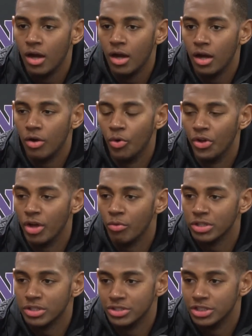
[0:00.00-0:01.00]
Well, they
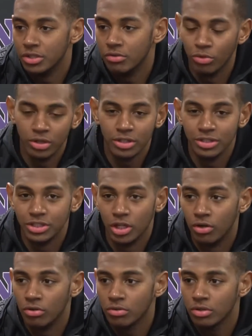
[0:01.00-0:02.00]
went the
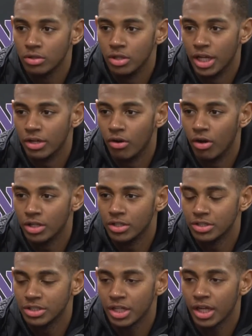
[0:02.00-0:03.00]
zone later on
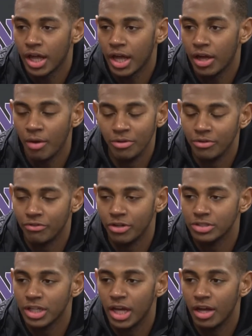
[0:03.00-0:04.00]
in the
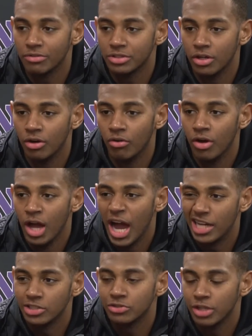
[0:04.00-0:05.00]
first half. So
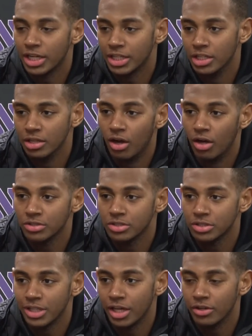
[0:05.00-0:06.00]
I just tried to get
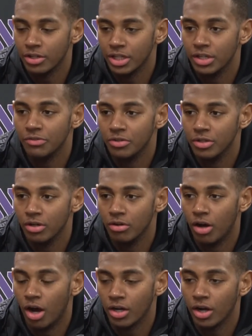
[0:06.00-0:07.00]
lost, stay underneath. You
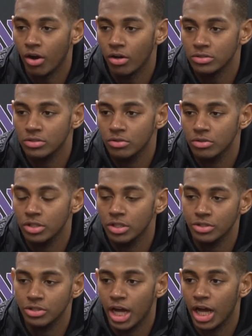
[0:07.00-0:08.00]
know, our guards do a
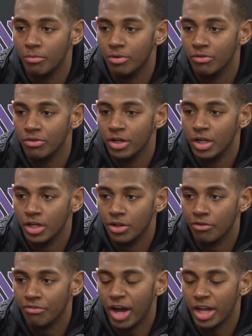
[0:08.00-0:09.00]
good job of, you
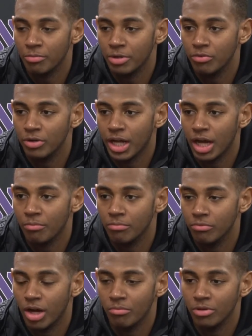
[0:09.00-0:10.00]
know, finding me when I'm
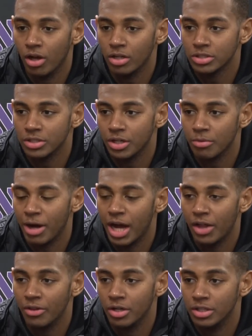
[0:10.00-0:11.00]
lost in there
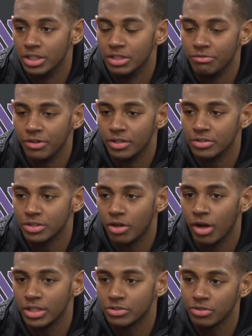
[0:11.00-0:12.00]
behind the defense.
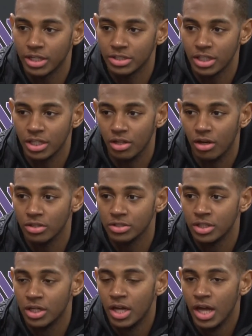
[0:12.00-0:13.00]
So I just tried to stay
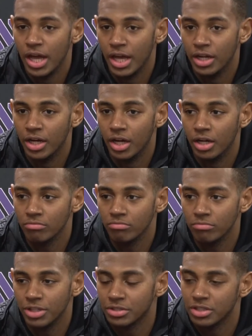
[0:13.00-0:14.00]
lost and
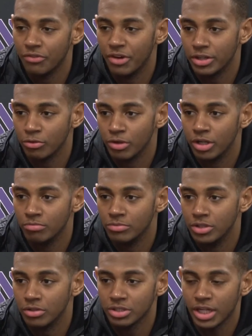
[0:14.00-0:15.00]
get stuff at the rim.
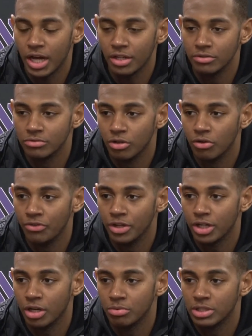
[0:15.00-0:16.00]
You know, Scott drove in
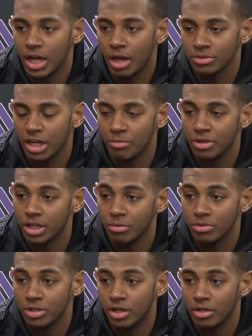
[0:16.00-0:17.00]
there a couple times, got me a
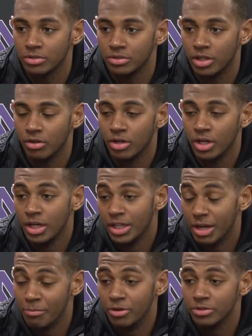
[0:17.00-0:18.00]
couple dunks. You know,
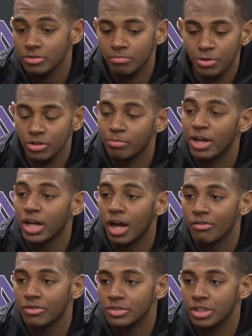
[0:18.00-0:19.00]
that builds my
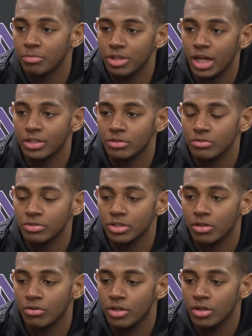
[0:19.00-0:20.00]
confidence up a lot too.
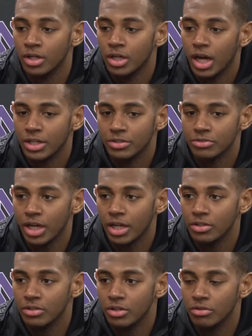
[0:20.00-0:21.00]
So I just try
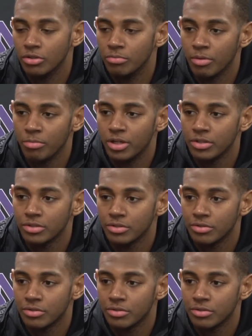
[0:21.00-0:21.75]
to, you know, do my best.